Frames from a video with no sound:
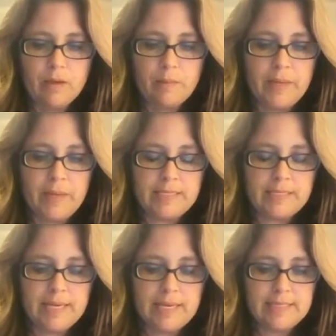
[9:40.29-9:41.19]
But it
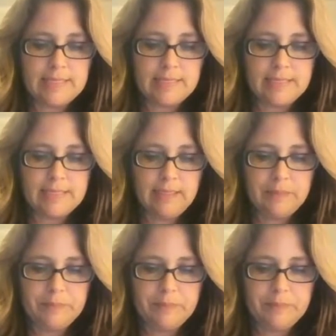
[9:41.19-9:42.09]
says, let's see.
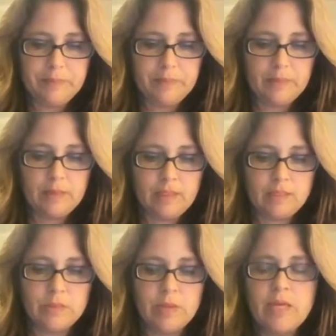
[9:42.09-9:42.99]
This
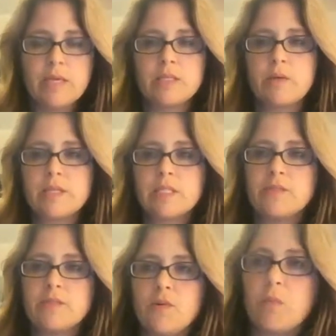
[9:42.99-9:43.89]

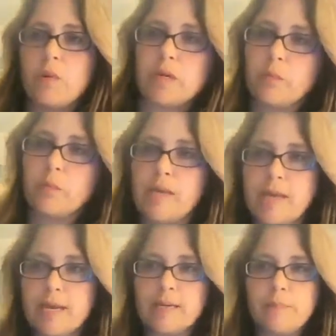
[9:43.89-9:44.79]
is for a one-on-one,
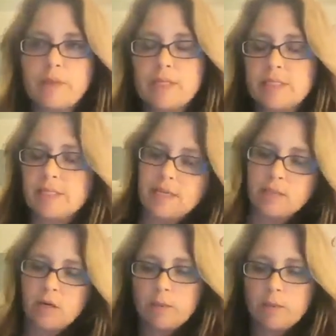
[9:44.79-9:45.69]
and I can put this in that
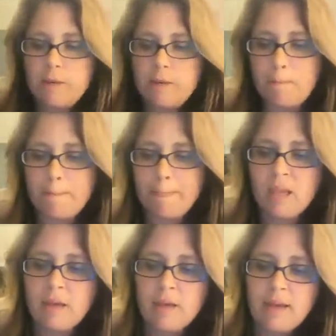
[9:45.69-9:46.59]
document.
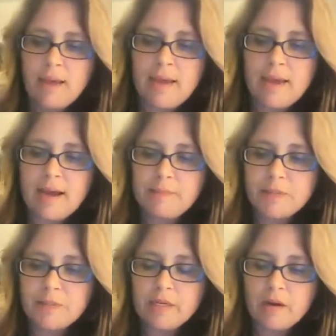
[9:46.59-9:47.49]
Hey, I'm
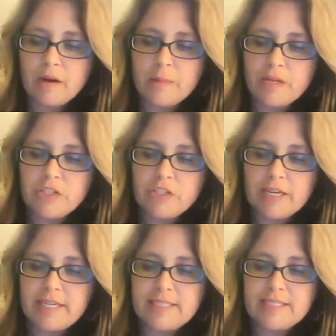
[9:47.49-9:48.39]
doing an Arbonne
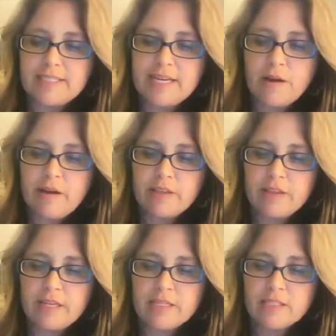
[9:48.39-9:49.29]
check-in to see how
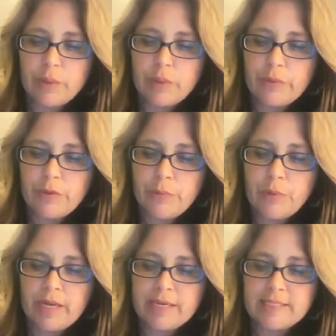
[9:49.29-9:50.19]
everything is going with your
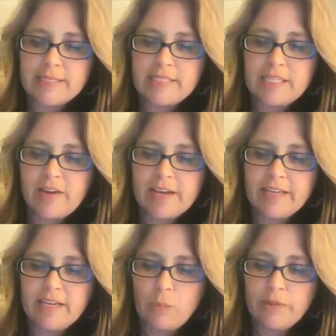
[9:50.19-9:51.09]
products and see if I
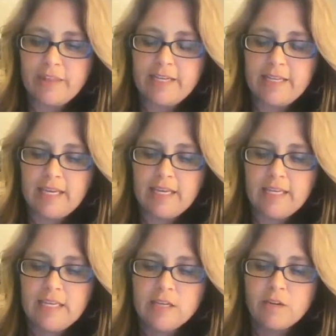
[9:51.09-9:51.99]
can help with anything.
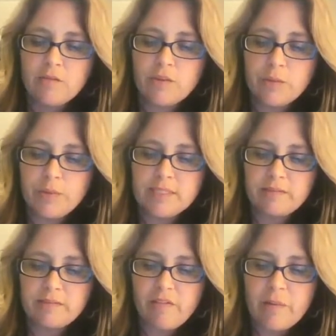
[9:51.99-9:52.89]
For the rest
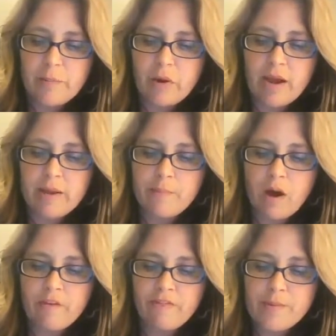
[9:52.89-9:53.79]
of November, I'm
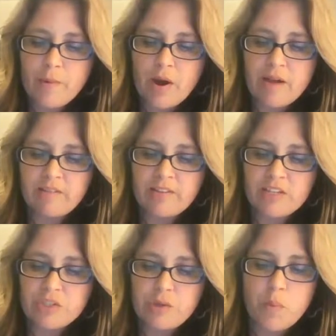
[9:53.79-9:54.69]
offering private
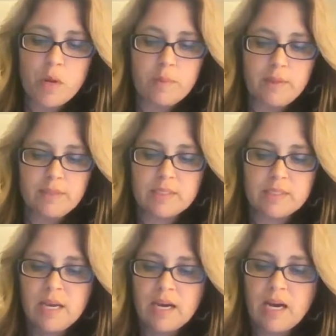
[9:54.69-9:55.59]
facial appointments.
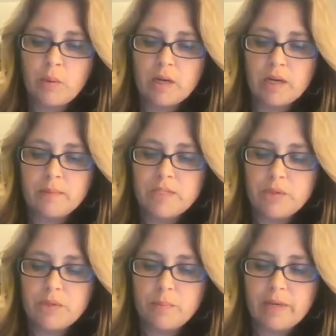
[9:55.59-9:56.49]
I will come to
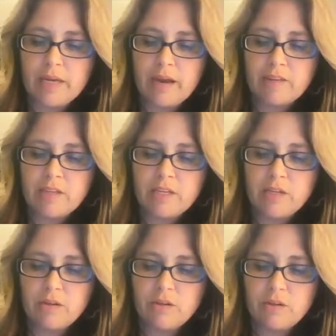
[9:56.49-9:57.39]
you and bring
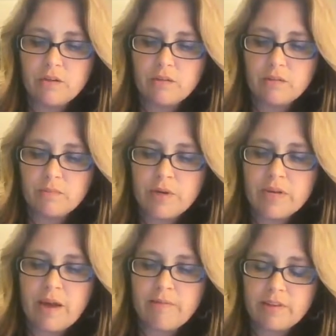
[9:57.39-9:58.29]
everything
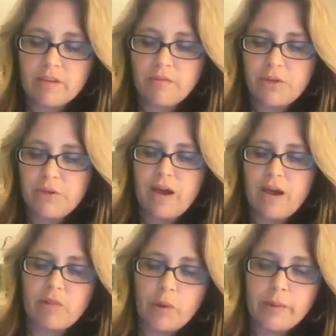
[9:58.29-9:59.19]
Bring everything for you to
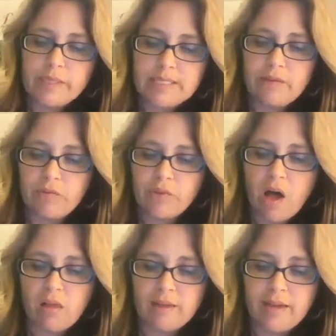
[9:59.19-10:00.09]
have glowing skin for the
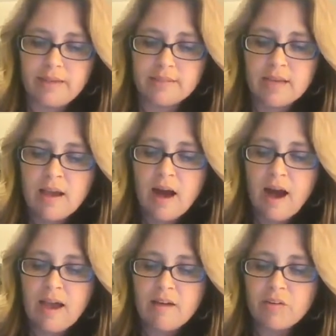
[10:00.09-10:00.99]
holidays.
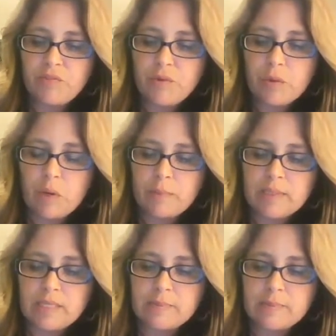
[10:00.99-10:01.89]
I have a few
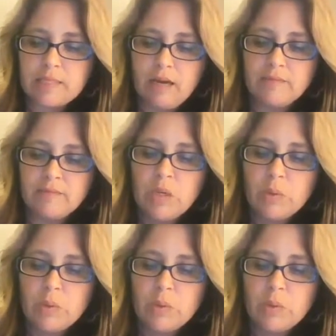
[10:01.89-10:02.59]
appointment times left.